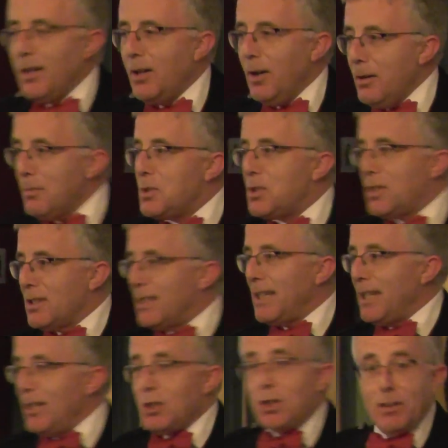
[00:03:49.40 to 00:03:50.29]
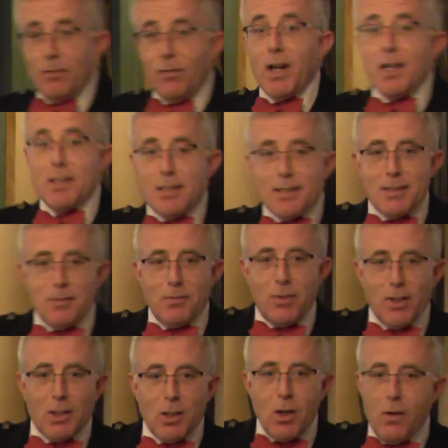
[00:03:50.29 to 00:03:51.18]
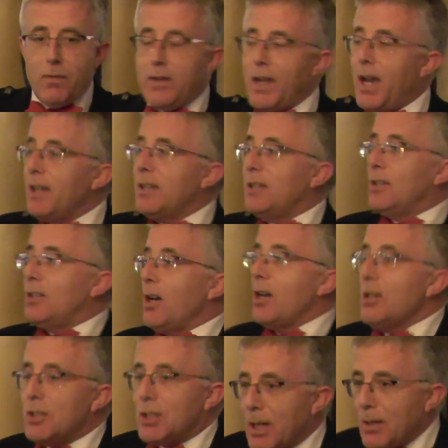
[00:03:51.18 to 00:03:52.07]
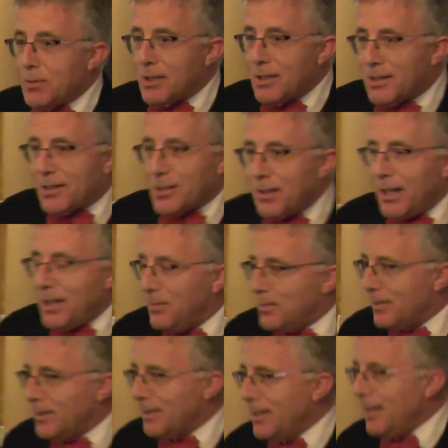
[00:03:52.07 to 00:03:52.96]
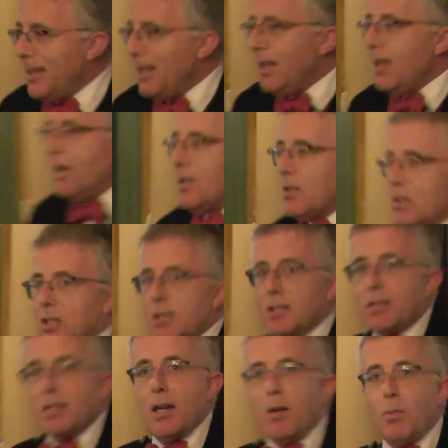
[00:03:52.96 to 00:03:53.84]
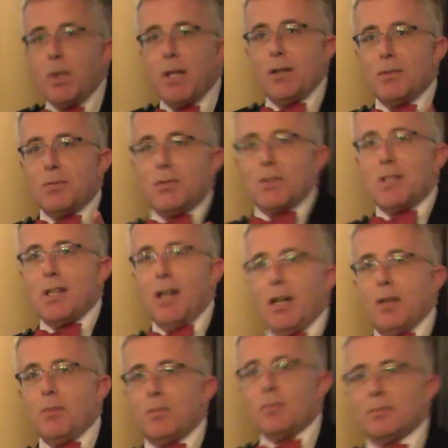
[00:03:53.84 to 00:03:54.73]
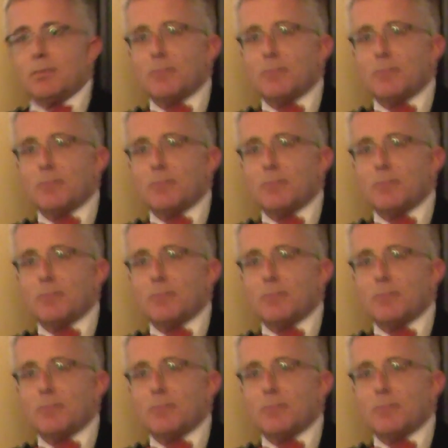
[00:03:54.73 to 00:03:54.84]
Option C, she invites us in for a coffee. And why not? She's free. She set me up for time.